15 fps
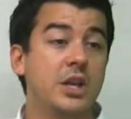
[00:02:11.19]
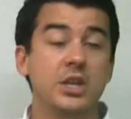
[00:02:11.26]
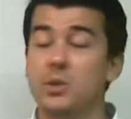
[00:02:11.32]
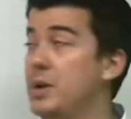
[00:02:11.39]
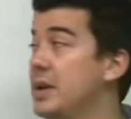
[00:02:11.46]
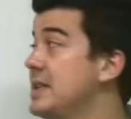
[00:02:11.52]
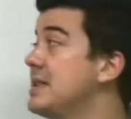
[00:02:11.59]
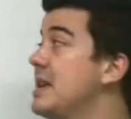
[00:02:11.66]
So
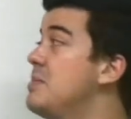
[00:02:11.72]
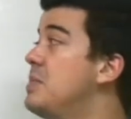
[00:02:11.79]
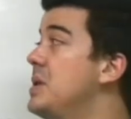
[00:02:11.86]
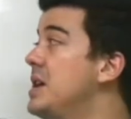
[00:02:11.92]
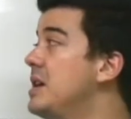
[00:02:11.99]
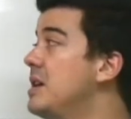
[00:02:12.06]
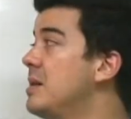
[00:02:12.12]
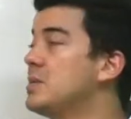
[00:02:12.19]
when I say
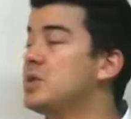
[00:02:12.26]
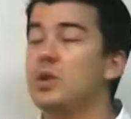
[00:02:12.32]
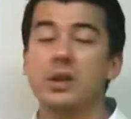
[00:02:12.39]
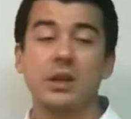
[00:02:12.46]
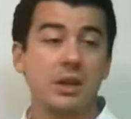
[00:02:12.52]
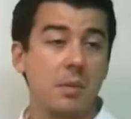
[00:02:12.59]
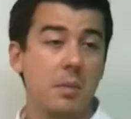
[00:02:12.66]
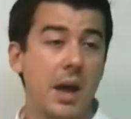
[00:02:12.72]
bid, I'm
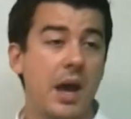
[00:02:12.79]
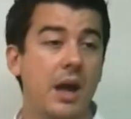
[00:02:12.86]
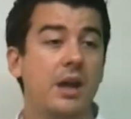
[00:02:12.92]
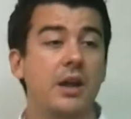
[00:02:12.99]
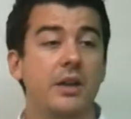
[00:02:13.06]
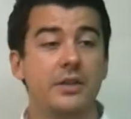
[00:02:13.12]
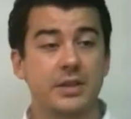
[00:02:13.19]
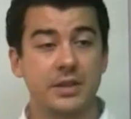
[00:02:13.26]
talking
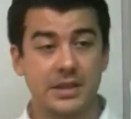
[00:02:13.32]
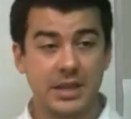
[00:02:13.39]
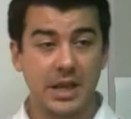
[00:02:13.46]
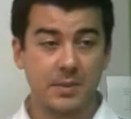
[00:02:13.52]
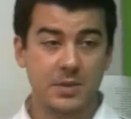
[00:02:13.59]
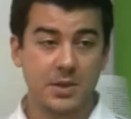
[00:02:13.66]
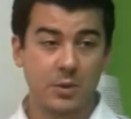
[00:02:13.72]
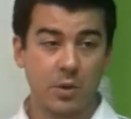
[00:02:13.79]
about the
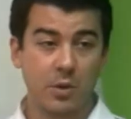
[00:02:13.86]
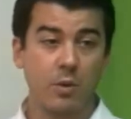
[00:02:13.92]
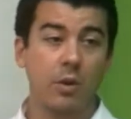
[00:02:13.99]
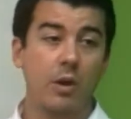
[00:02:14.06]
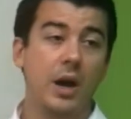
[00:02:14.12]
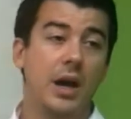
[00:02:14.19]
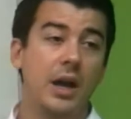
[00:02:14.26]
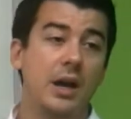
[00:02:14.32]
steps that
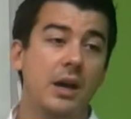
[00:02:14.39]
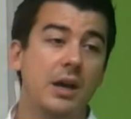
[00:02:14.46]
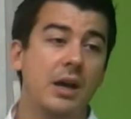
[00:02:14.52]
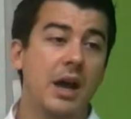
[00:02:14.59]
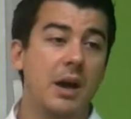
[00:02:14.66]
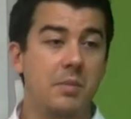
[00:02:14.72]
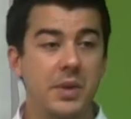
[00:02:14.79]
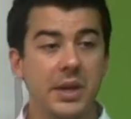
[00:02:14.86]
require
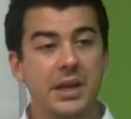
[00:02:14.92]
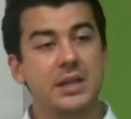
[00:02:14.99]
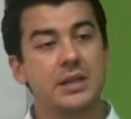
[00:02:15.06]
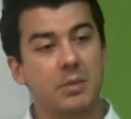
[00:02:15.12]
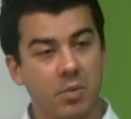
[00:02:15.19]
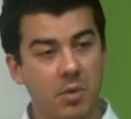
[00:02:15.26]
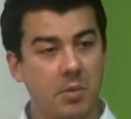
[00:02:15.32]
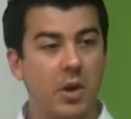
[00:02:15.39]
a bid is
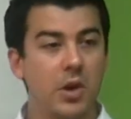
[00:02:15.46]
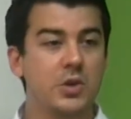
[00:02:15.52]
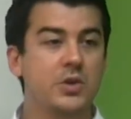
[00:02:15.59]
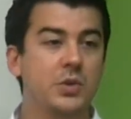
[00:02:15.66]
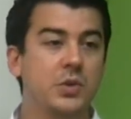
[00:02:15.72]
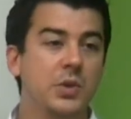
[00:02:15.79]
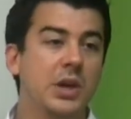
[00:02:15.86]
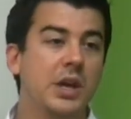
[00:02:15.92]
a
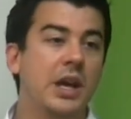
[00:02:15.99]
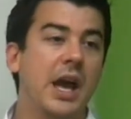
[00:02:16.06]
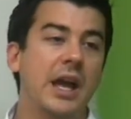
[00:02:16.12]
proposal,